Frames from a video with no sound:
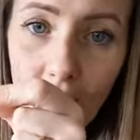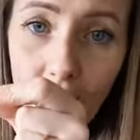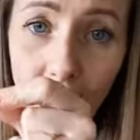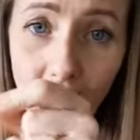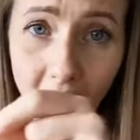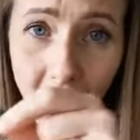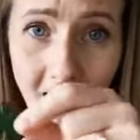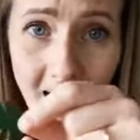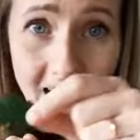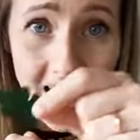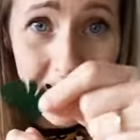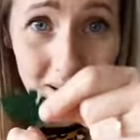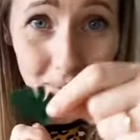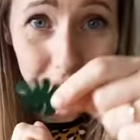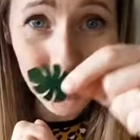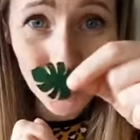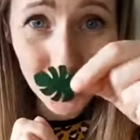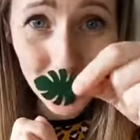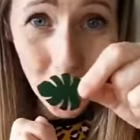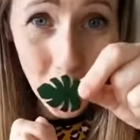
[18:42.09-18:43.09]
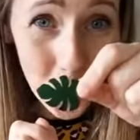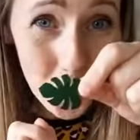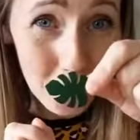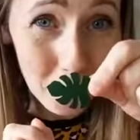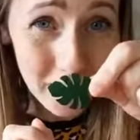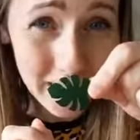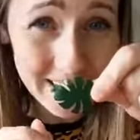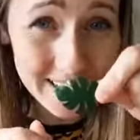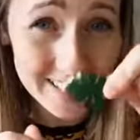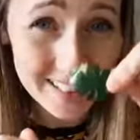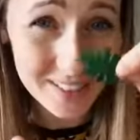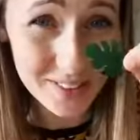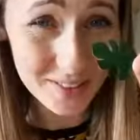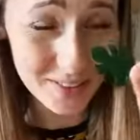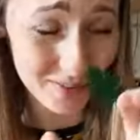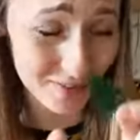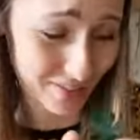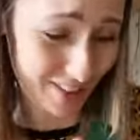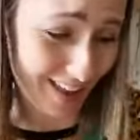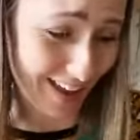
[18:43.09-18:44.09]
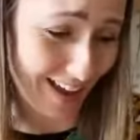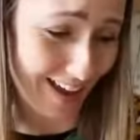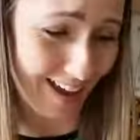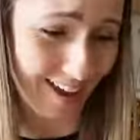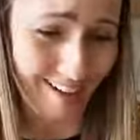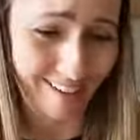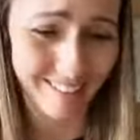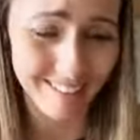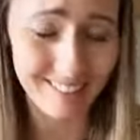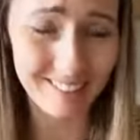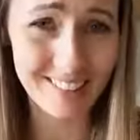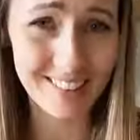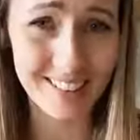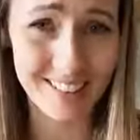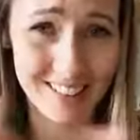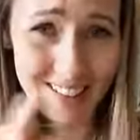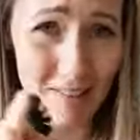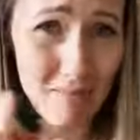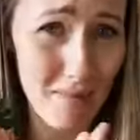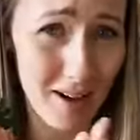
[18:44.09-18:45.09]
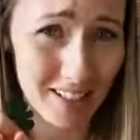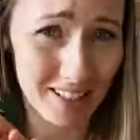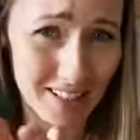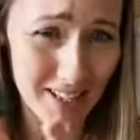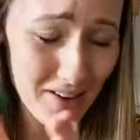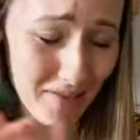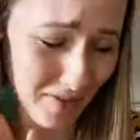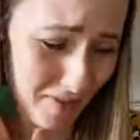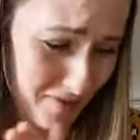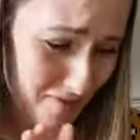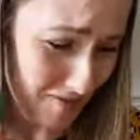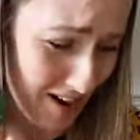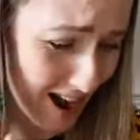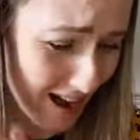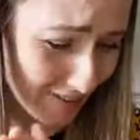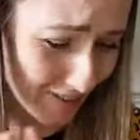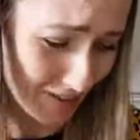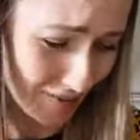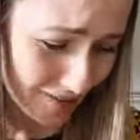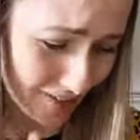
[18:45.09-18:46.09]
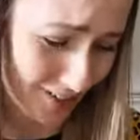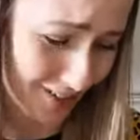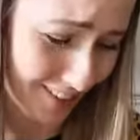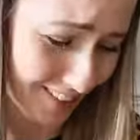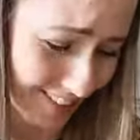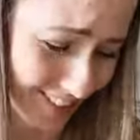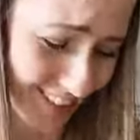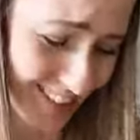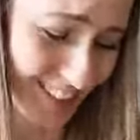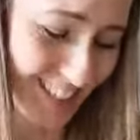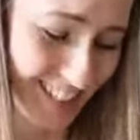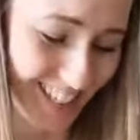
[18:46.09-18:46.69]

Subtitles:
I am so pleased with that. I'm going to give myself a round of applause.